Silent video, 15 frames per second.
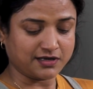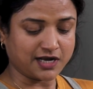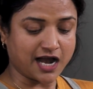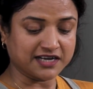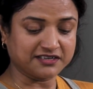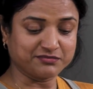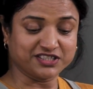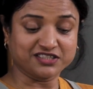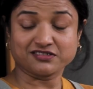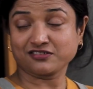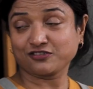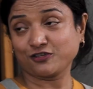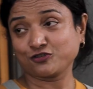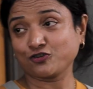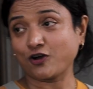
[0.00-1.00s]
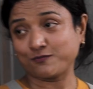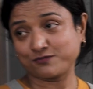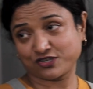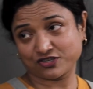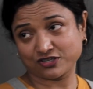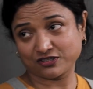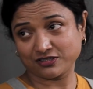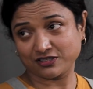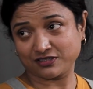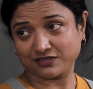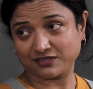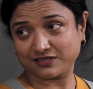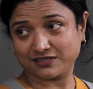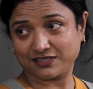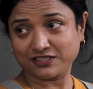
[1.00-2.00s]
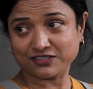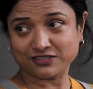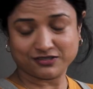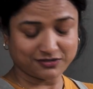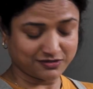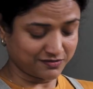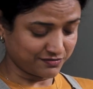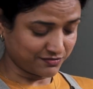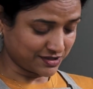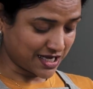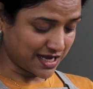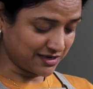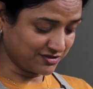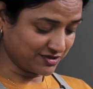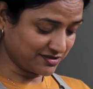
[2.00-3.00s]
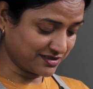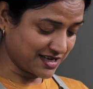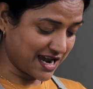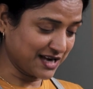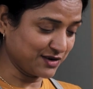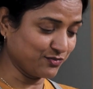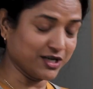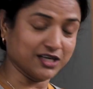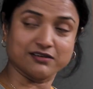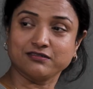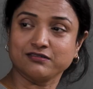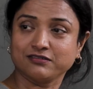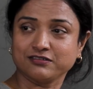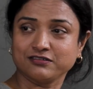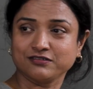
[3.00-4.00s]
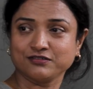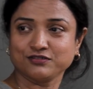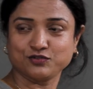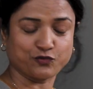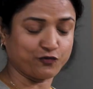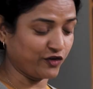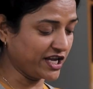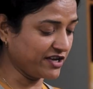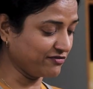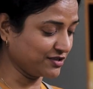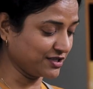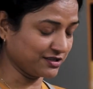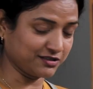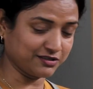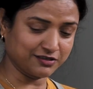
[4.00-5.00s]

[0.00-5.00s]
cardamom is also optional in this dish, but I'll just add 1 to flavor it.